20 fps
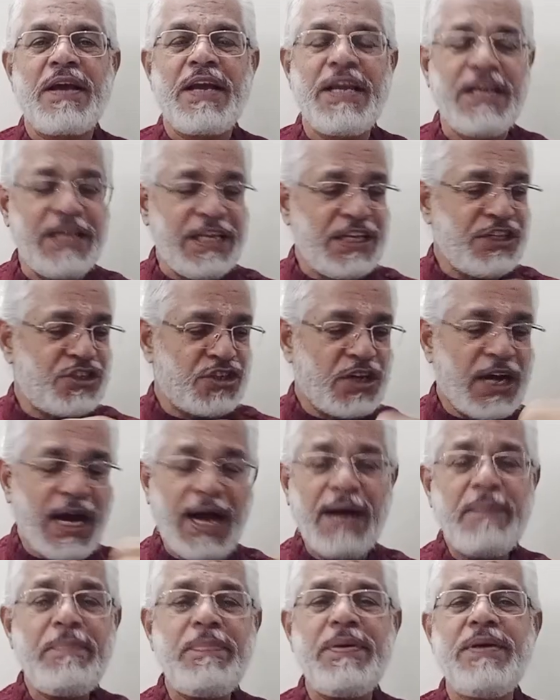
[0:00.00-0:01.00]
in each
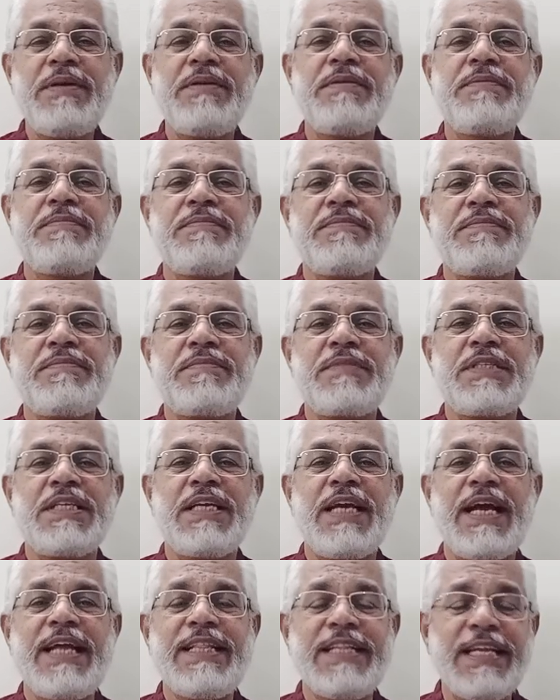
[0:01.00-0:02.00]
cup.
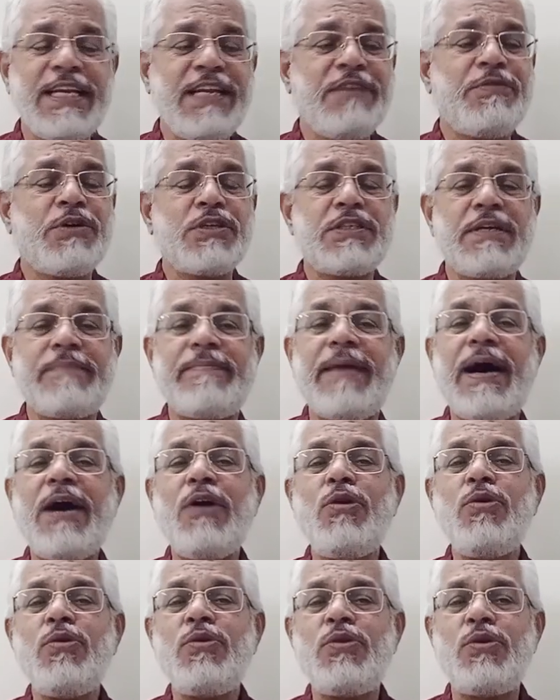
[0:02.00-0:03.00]
And then he was
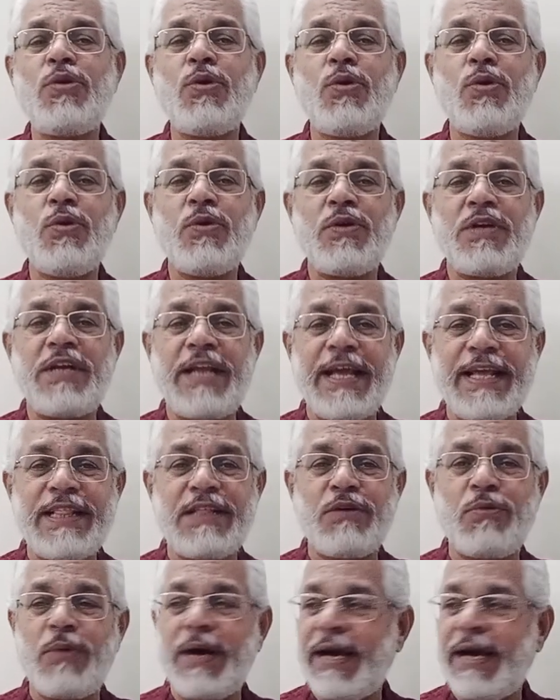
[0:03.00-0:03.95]
about to take the